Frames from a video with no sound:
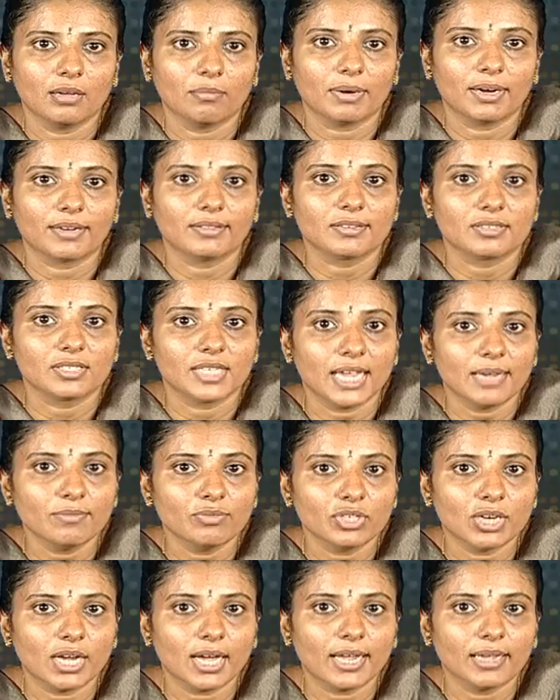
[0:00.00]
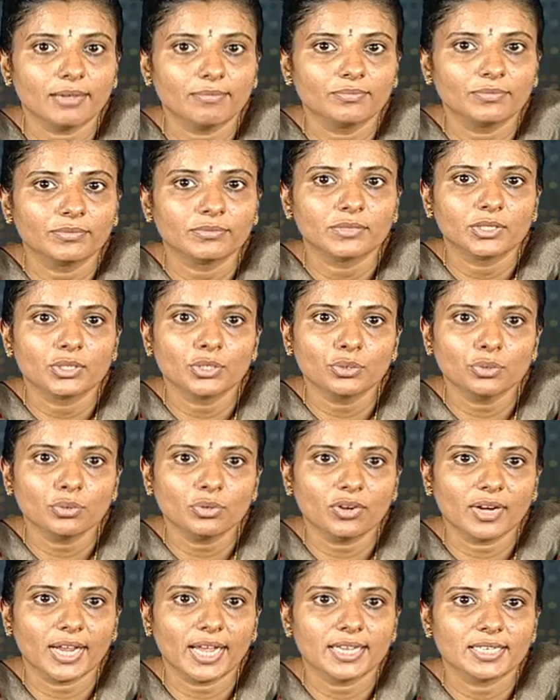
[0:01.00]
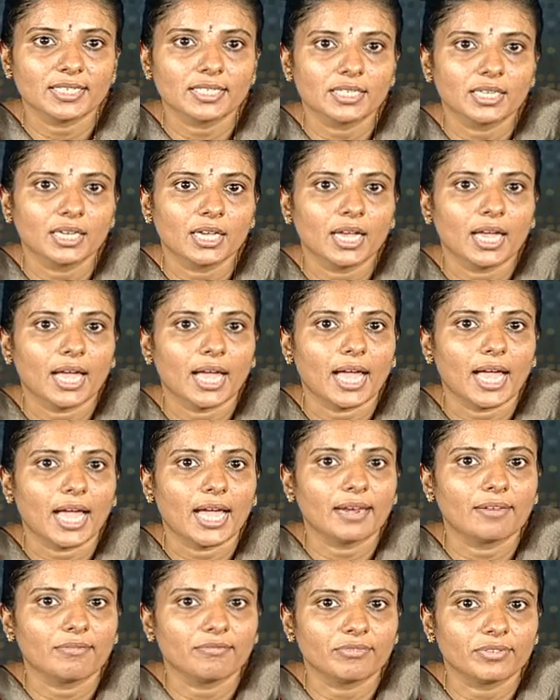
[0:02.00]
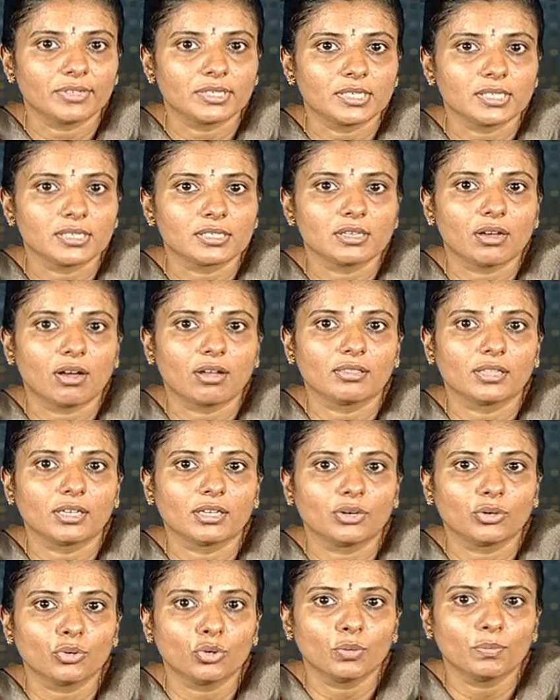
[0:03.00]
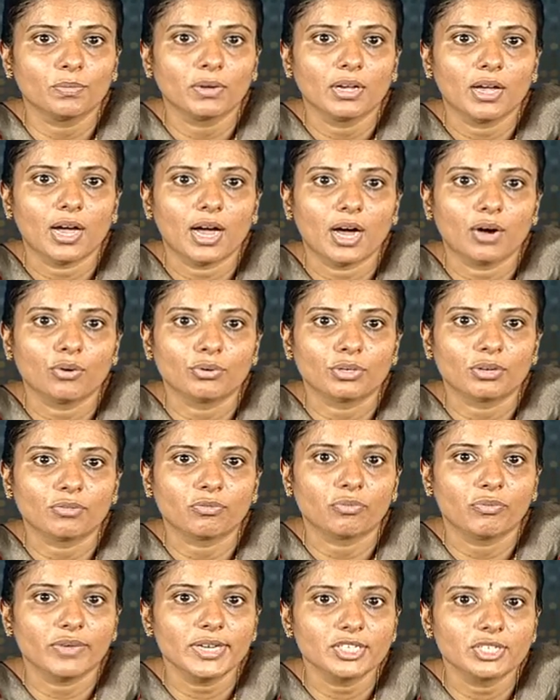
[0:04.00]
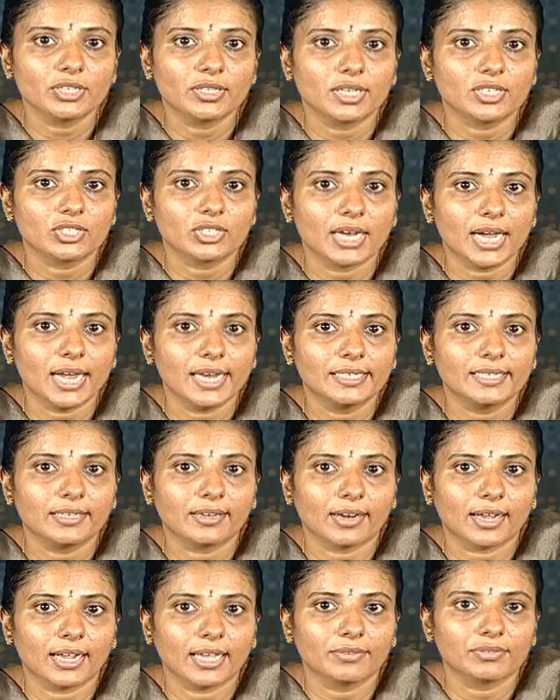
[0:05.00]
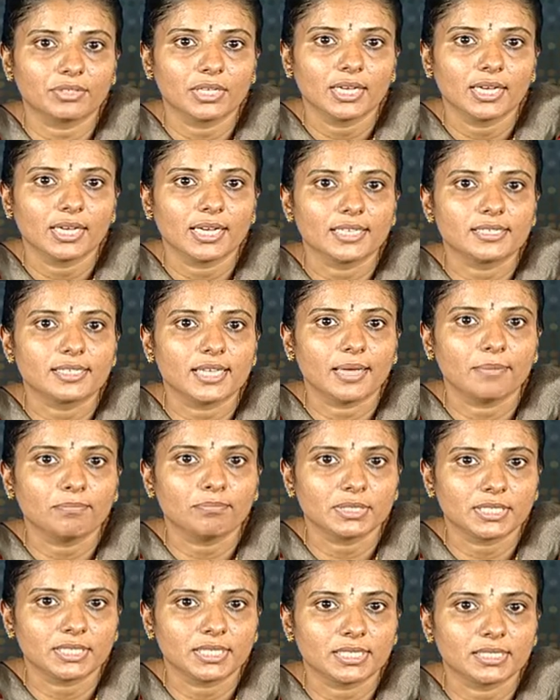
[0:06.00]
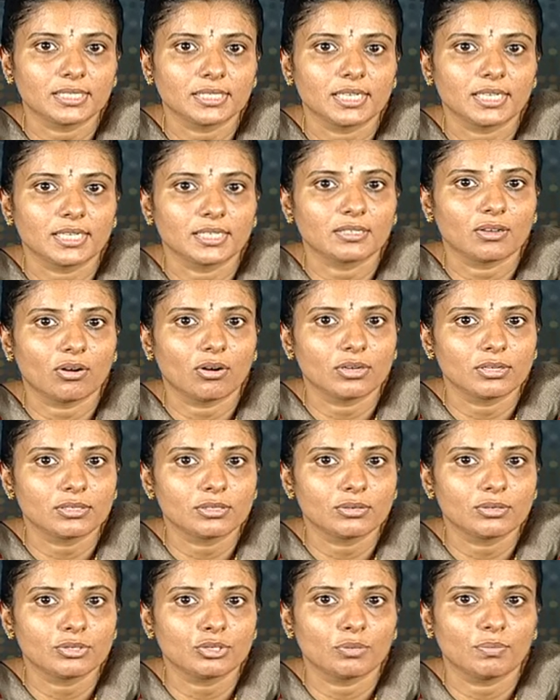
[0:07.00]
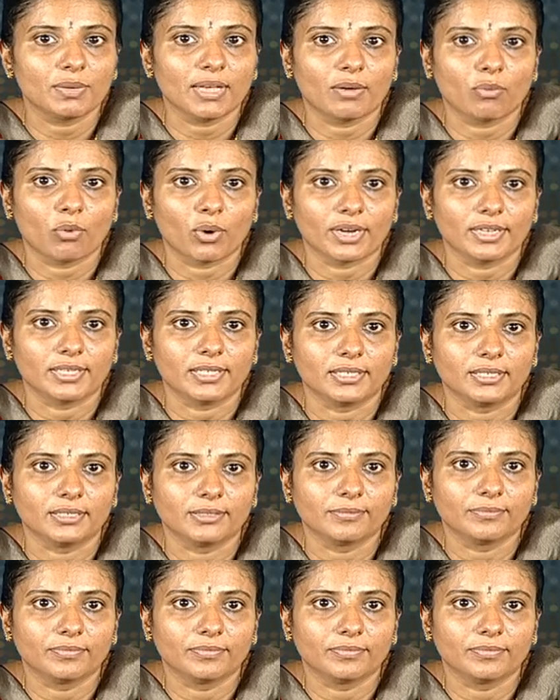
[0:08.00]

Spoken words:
but at the same time, too great an emphasis on the group out of which the child derives his impetus is also to be avoided.